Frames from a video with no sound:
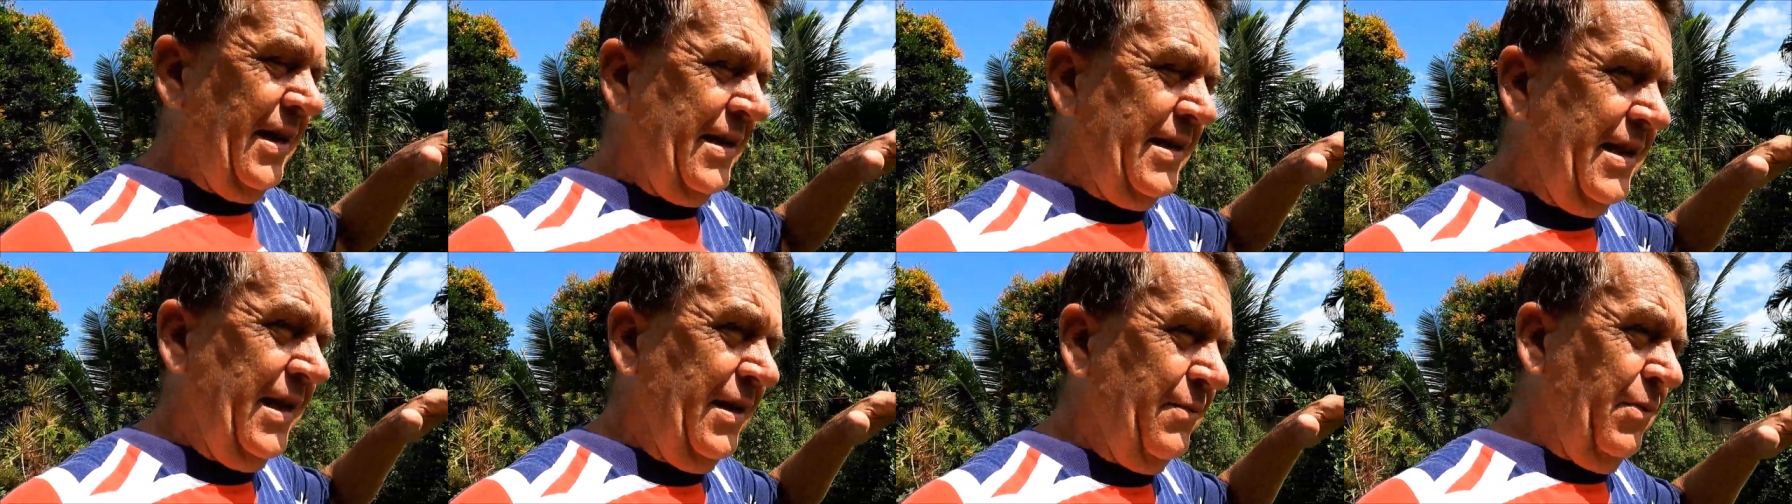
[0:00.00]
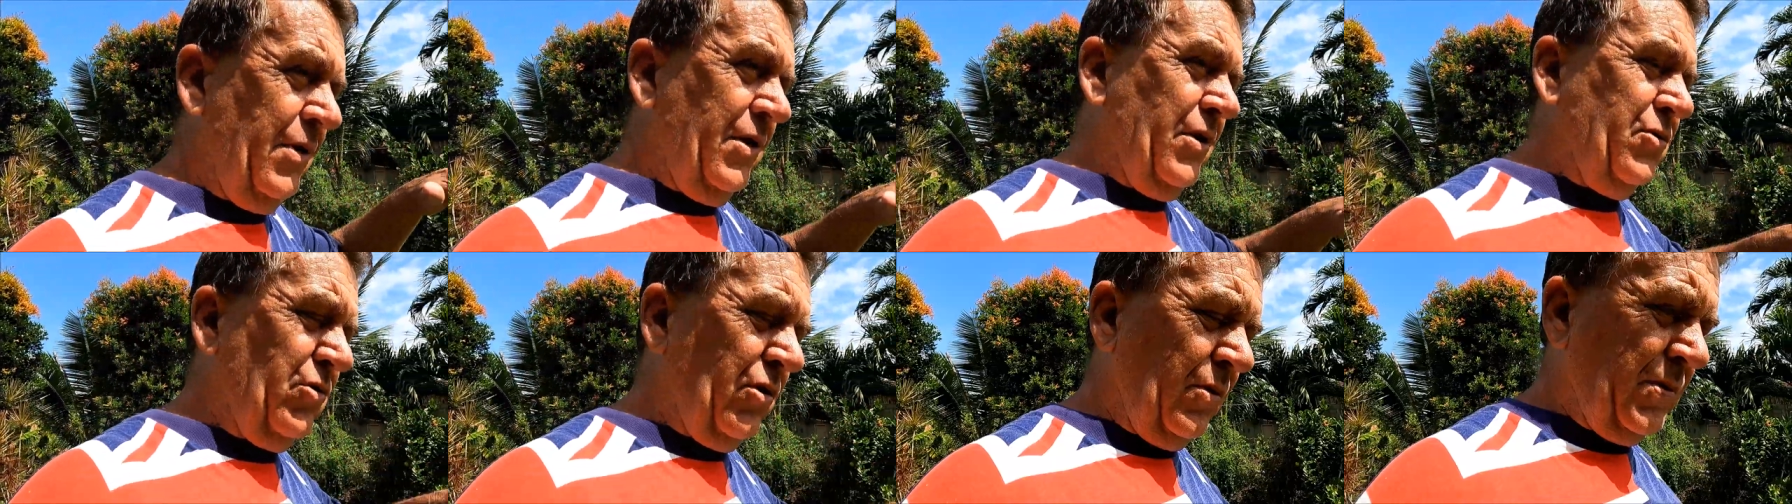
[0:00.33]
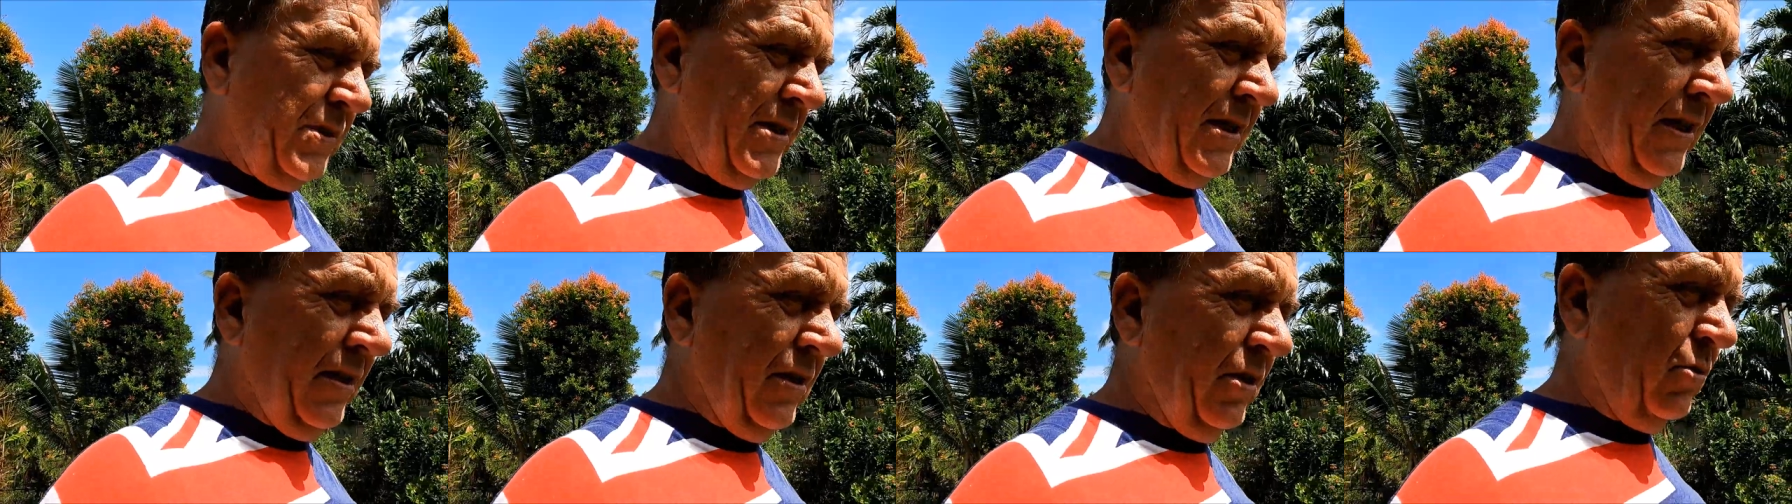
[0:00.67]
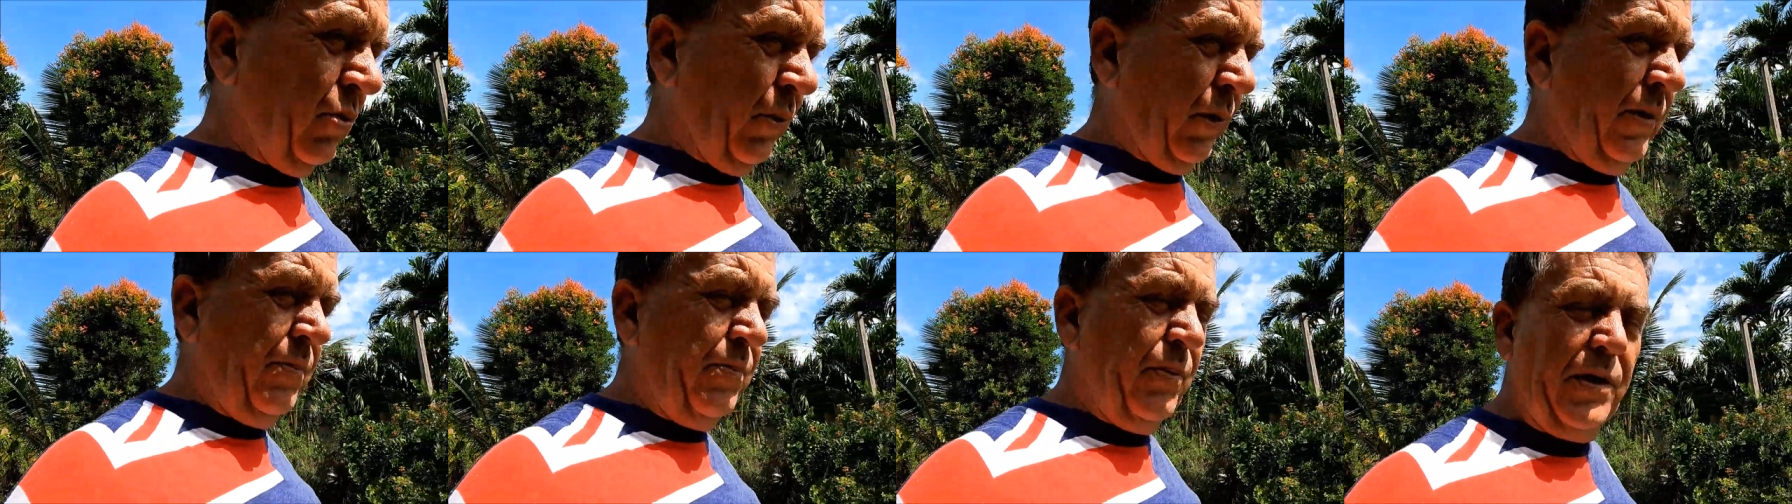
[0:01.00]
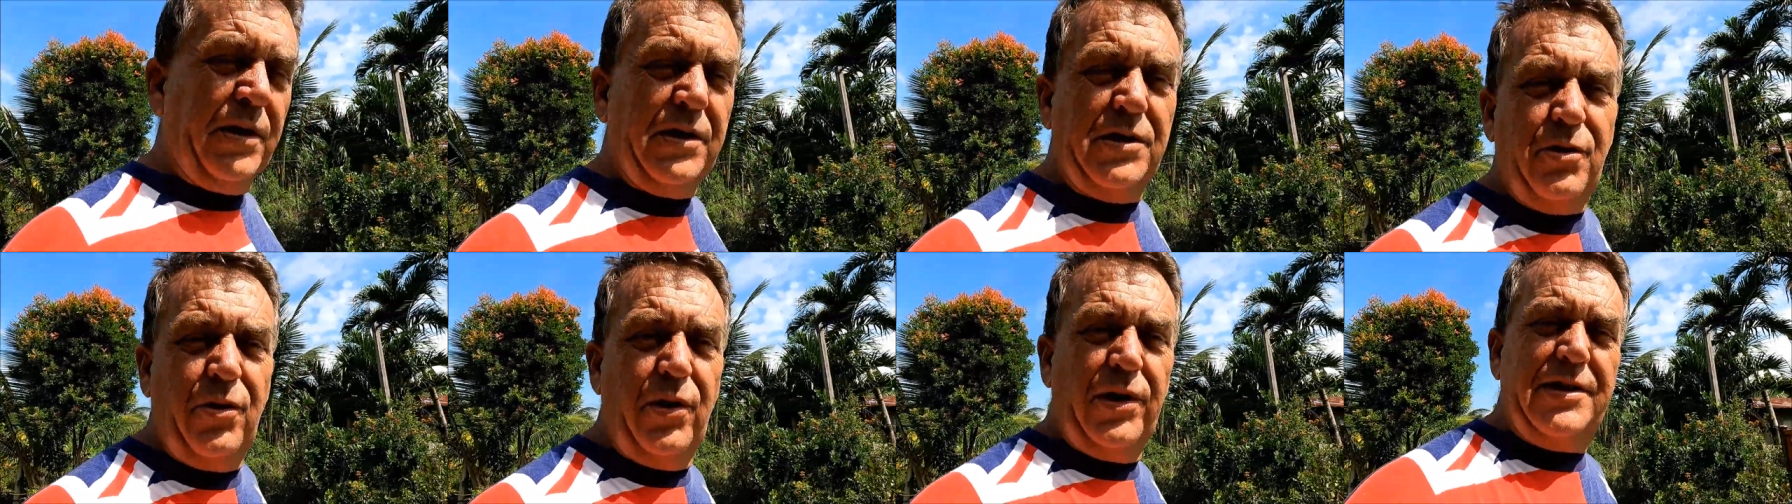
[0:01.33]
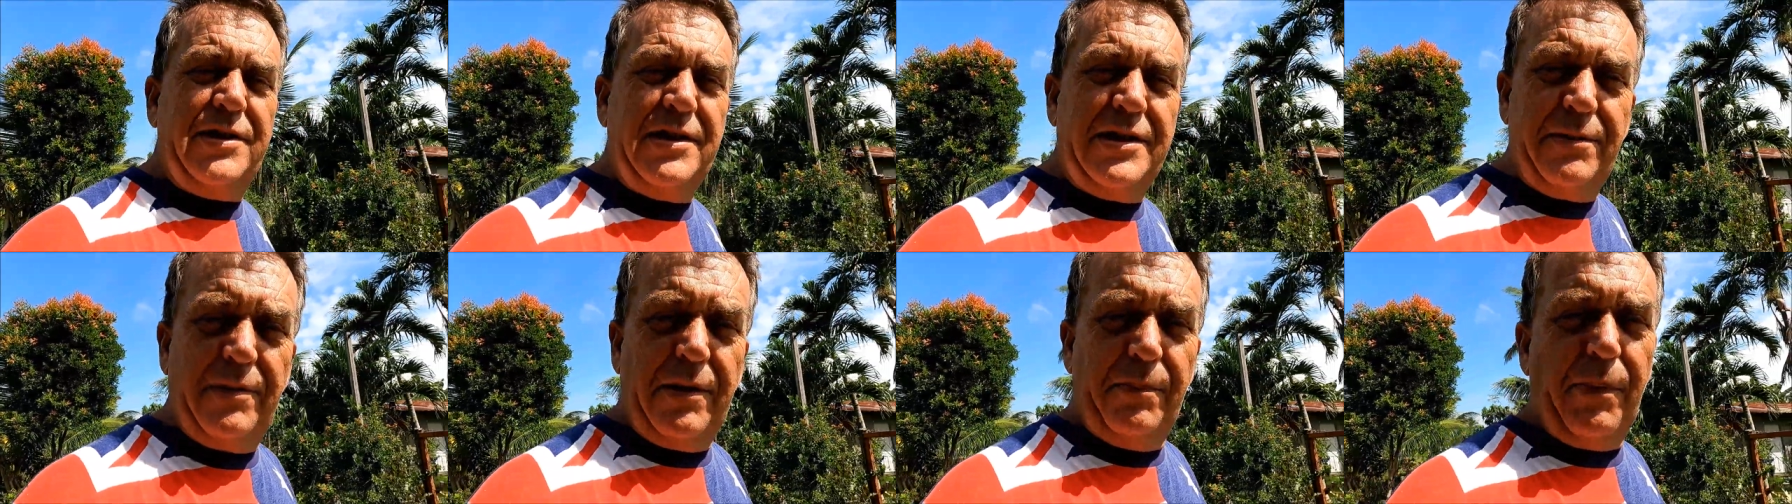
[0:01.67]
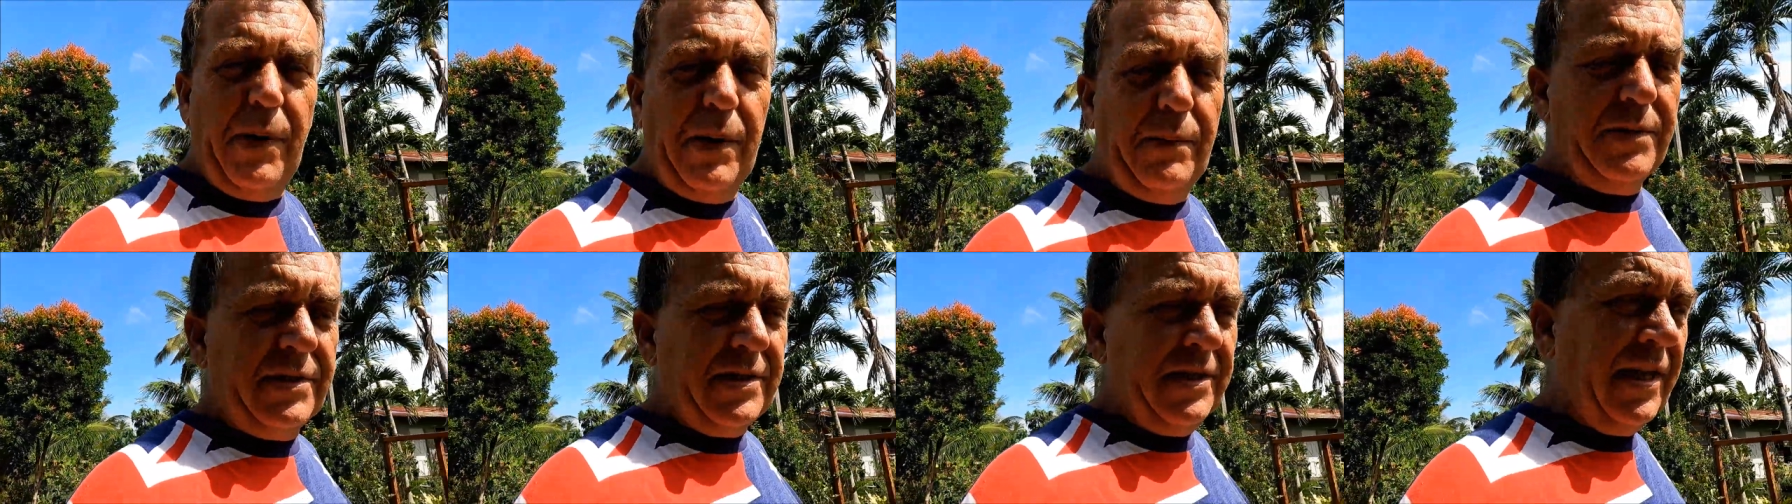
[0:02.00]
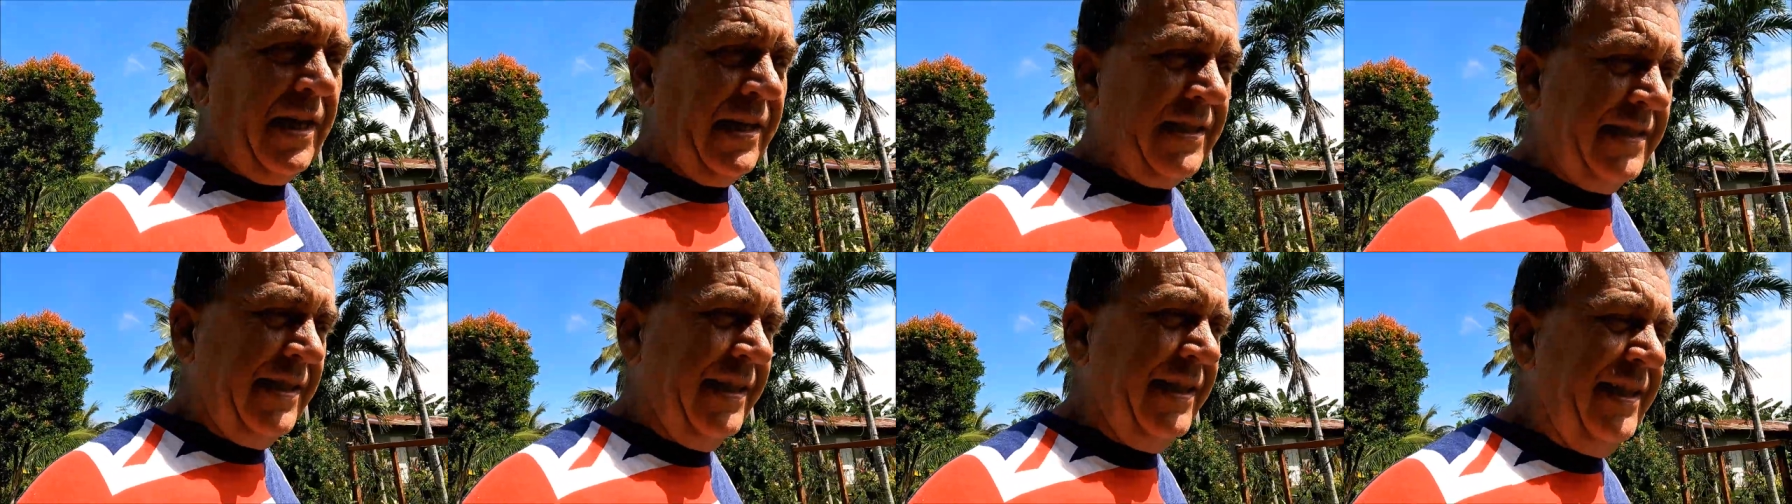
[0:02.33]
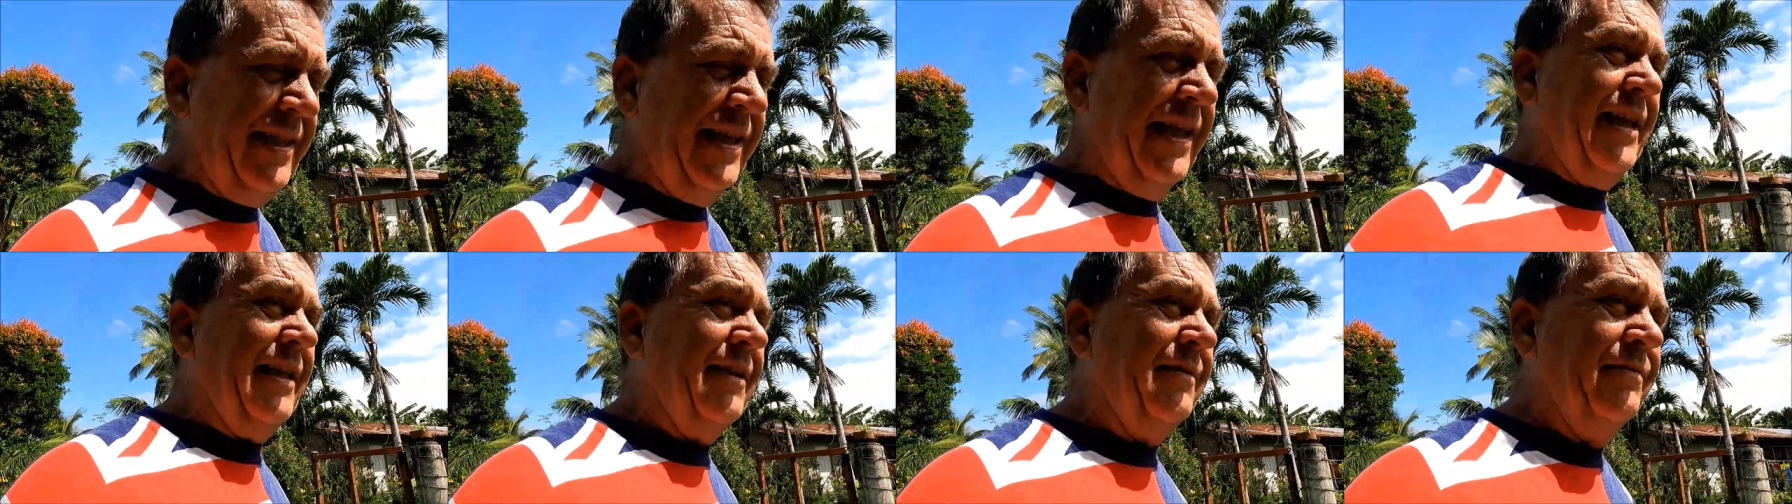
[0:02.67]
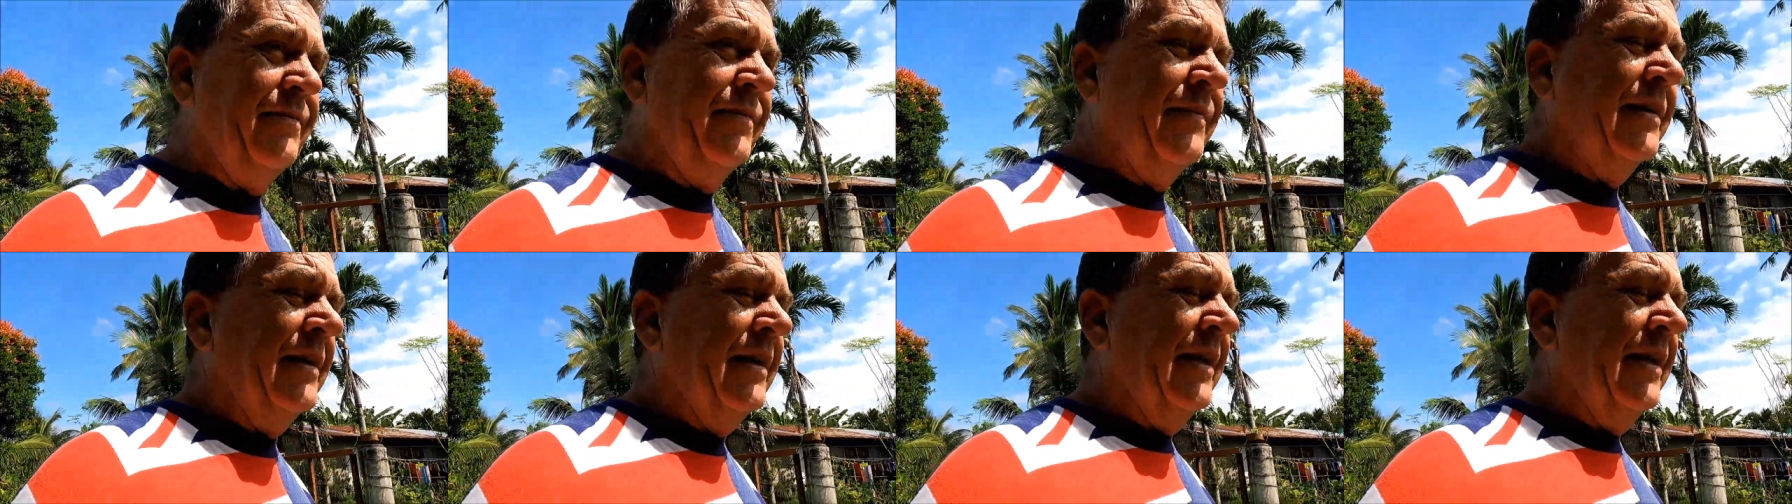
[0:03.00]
And then when it drops down to 20 psi, the pump starts in again.